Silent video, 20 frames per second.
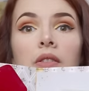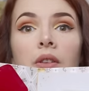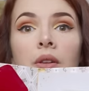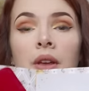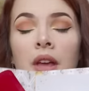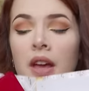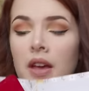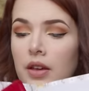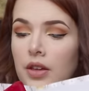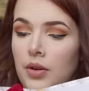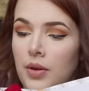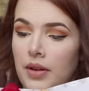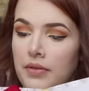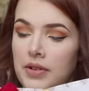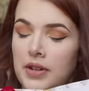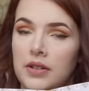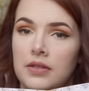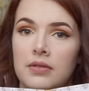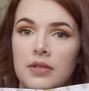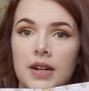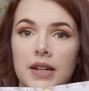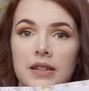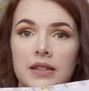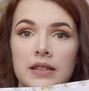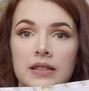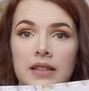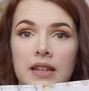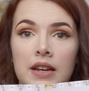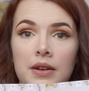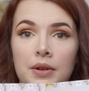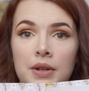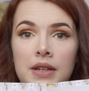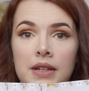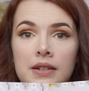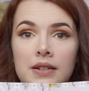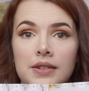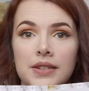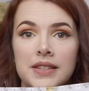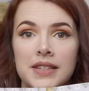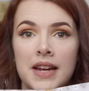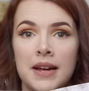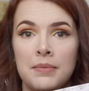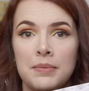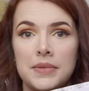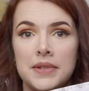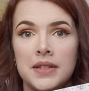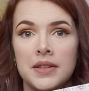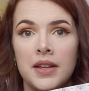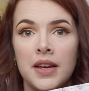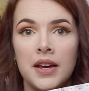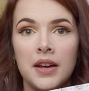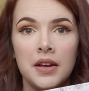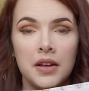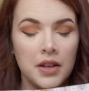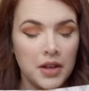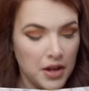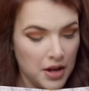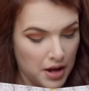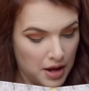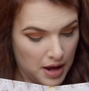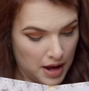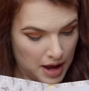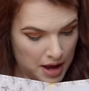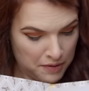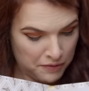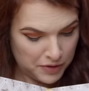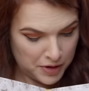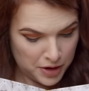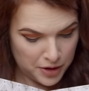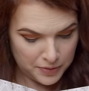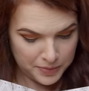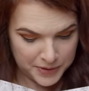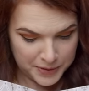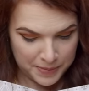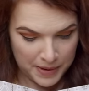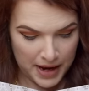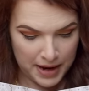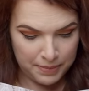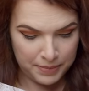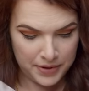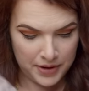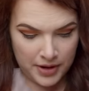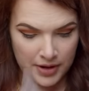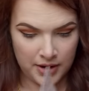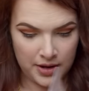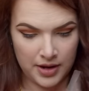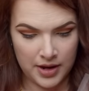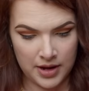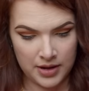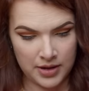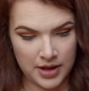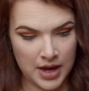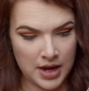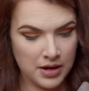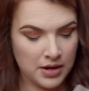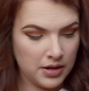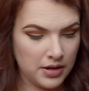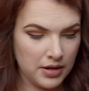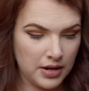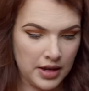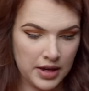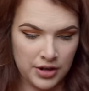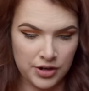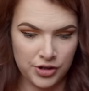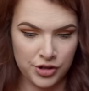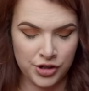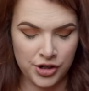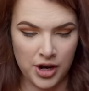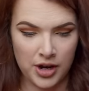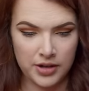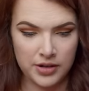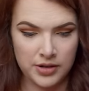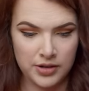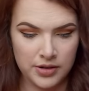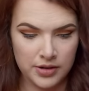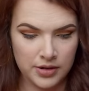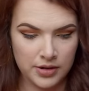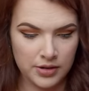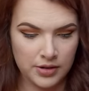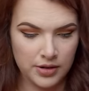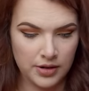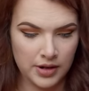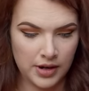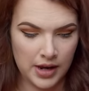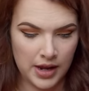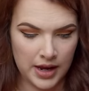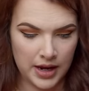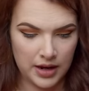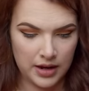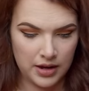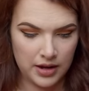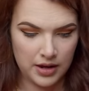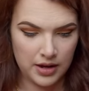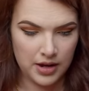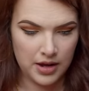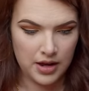So yeah, you have a little writing set with your little stamps in there, envelopes, paper, and then it shuts to look like